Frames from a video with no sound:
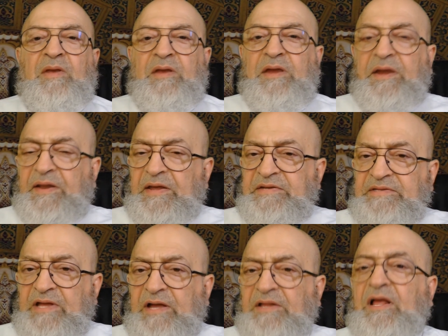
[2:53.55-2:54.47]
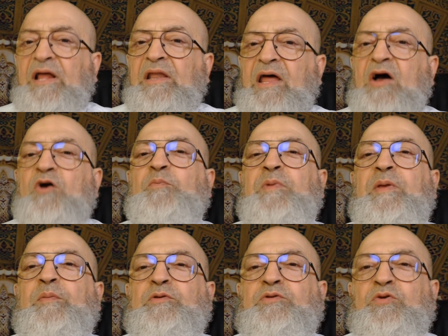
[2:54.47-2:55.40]
He does not allow
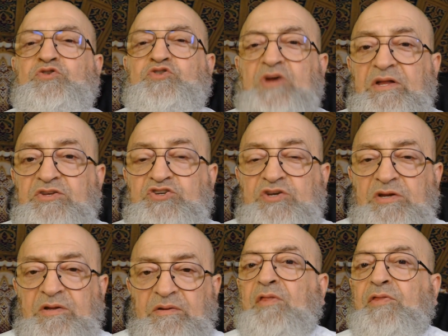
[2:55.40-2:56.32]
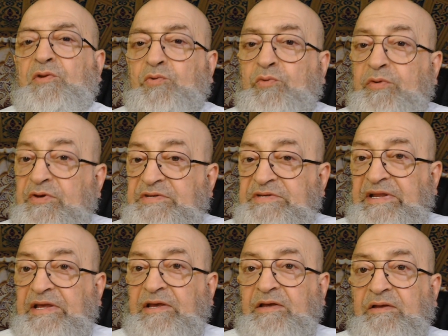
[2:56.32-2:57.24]
people to judge through
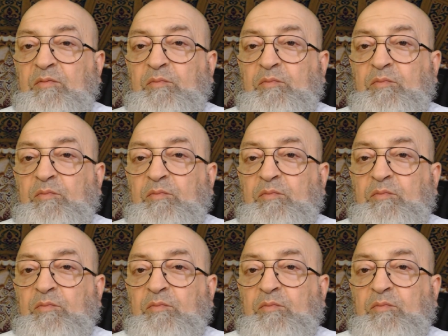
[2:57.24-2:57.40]
reasoning,